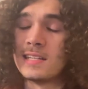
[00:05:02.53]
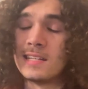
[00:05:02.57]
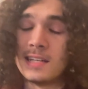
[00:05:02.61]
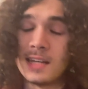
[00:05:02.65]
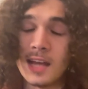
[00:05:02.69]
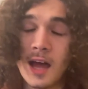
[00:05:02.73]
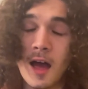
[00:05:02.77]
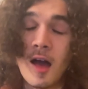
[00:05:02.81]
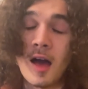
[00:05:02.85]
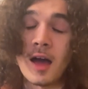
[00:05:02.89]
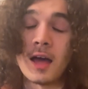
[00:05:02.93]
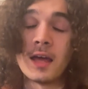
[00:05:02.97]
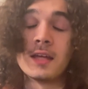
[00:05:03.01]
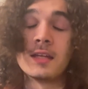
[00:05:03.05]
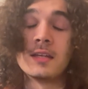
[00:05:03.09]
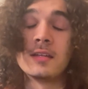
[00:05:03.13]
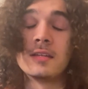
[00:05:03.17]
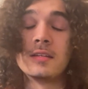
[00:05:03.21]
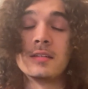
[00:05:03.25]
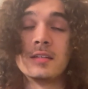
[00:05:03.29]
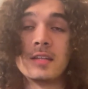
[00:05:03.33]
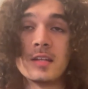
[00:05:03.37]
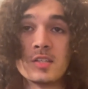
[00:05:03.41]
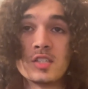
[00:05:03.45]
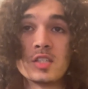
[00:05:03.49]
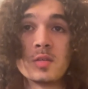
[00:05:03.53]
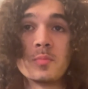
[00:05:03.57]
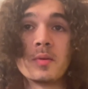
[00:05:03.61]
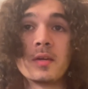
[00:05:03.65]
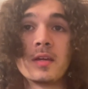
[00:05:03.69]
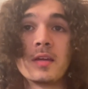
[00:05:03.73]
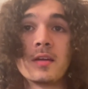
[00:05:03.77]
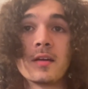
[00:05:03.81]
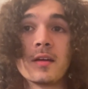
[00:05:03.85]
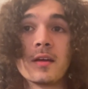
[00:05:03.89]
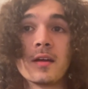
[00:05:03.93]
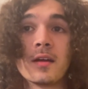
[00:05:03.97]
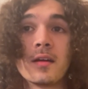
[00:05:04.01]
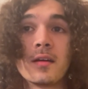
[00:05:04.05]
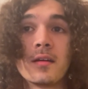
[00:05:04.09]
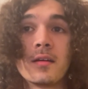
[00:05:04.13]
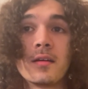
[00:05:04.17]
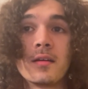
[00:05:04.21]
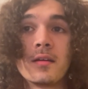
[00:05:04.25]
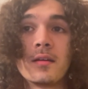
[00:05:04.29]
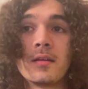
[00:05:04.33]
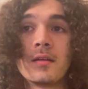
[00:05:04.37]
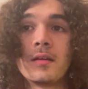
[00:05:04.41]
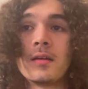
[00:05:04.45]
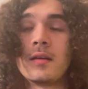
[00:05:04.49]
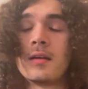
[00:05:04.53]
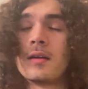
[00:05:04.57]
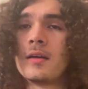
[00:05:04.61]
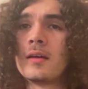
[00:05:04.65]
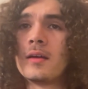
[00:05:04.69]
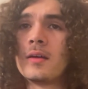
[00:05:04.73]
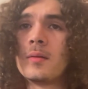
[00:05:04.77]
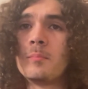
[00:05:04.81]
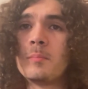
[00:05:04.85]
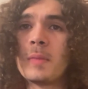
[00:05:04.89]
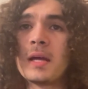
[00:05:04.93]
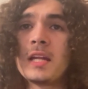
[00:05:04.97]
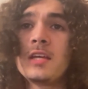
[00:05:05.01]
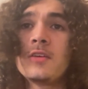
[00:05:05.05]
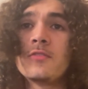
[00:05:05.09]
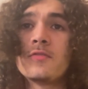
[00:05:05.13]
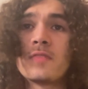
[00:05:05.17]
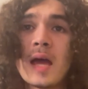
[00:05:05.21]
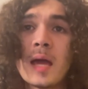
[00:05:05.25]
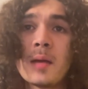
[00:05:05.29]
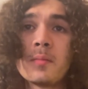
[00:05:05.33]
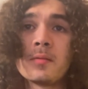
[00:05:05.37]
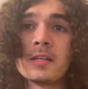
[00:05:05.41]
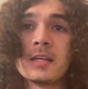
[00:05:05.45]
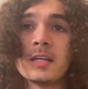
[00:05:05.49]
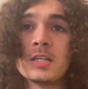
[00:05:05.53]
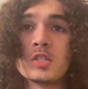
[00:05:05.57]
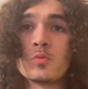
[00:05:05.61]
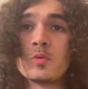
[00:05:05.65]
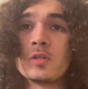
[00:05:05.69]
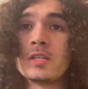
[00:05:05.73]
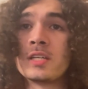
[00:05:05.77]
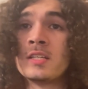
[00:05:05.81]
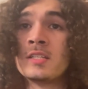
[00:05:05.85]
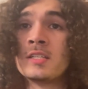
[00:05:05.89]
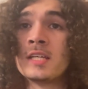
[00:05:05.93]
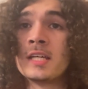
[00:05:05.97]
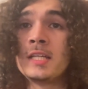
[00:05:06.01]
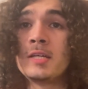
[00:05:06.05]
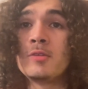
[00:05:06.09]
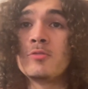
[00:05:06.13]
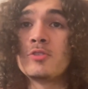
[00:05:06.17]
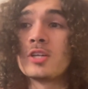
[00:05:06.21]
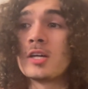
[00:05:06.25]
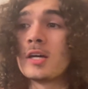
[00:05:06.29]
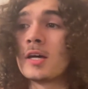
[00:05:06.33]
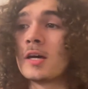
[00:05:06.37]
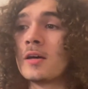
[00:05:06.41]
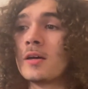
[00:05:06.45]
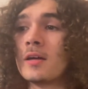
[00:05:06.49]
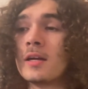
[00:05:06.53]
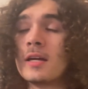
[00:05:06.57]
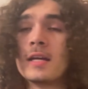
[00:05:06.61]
not disappear. Many families would continue to